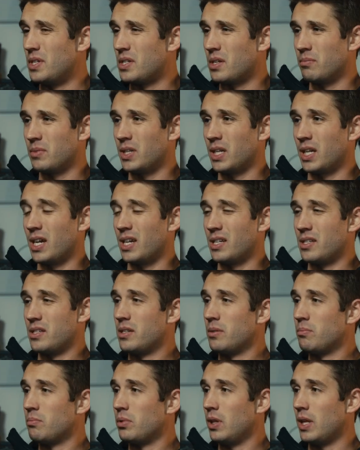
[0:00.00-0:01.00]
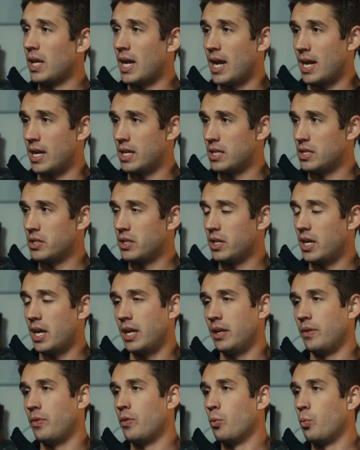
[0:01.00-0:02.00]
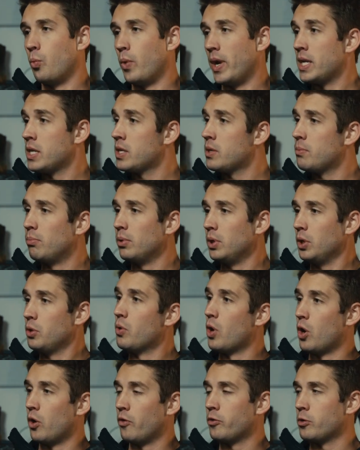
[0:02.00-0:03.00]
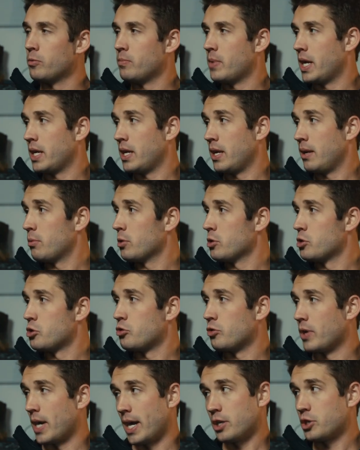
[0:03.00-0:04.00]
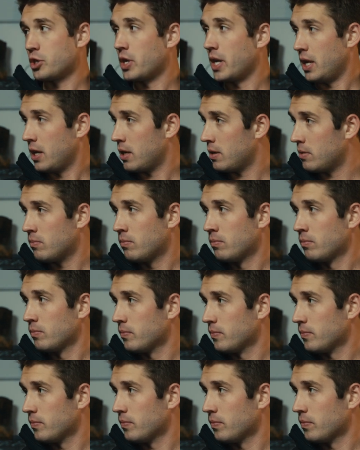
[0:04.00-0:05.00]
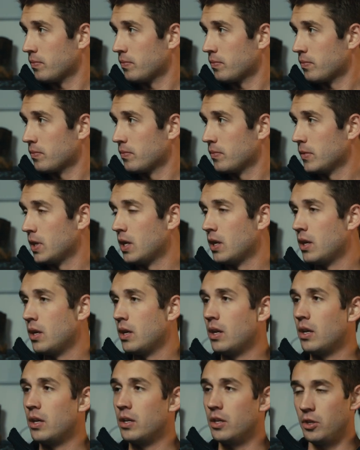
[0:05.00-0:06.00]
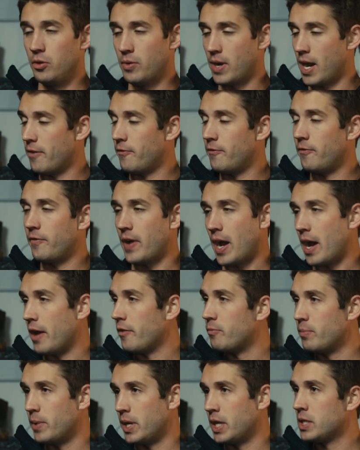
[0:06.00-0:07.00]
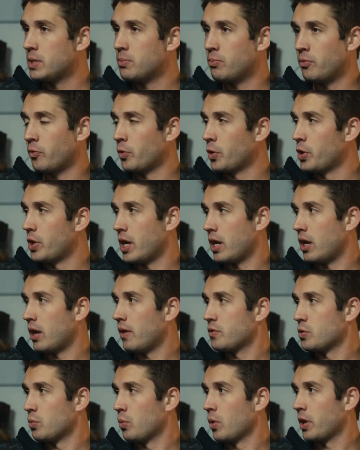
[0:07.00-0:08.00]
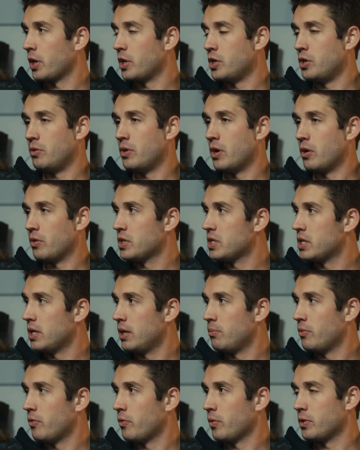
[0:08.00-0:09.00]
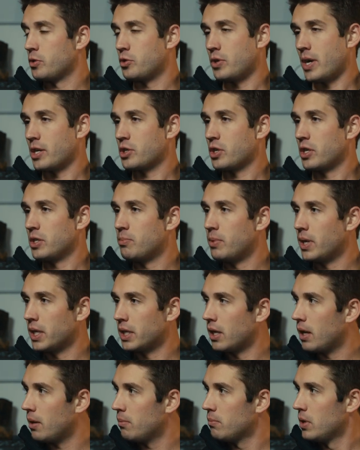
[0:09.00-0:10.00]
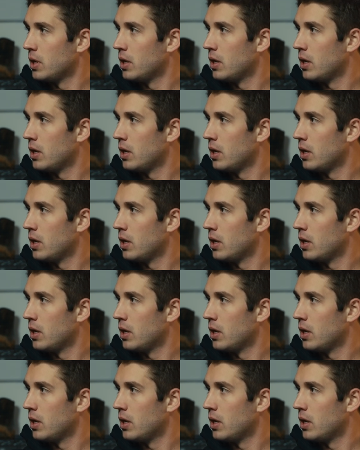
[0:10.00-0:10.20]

something as simple as, hey, the wind blew over my neighbor's trash can. You have 5 minutes before you head off to work and you noticed it before the trash gets picked up.